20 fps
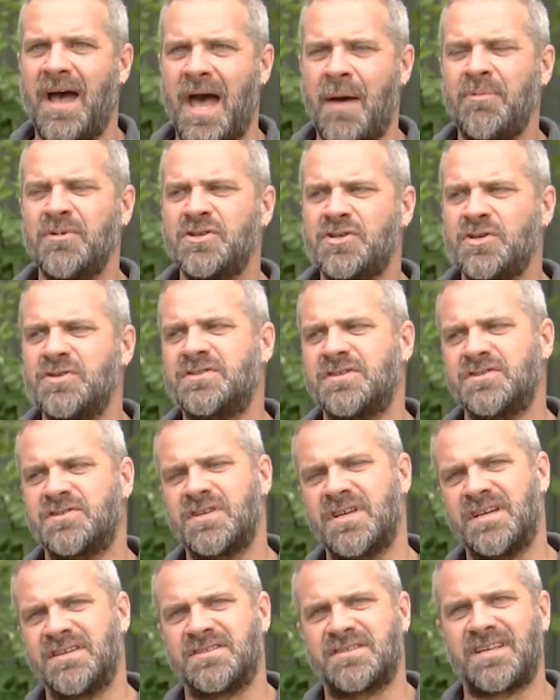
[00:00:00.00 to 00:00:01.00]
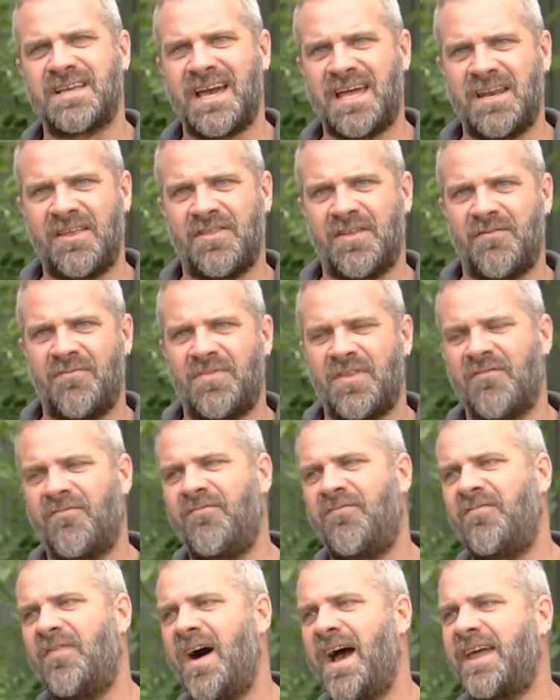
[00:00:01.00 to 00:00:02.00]
Apple juice is kind of the
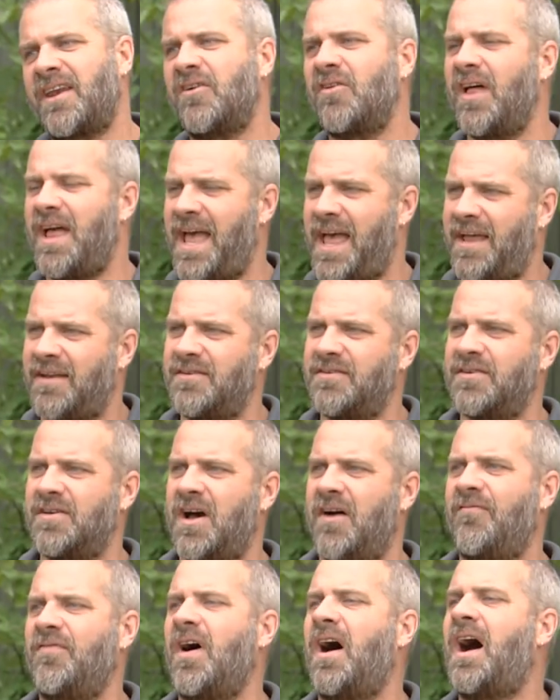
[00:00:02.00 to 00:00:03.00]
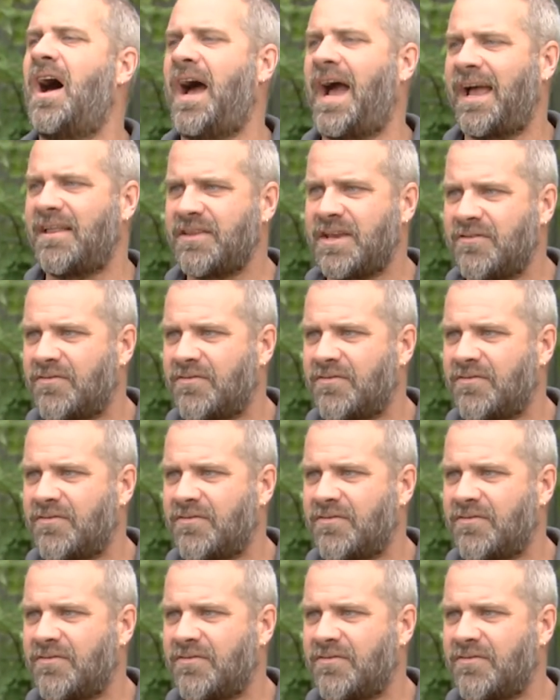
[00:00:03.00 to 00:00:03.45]
final end of the highly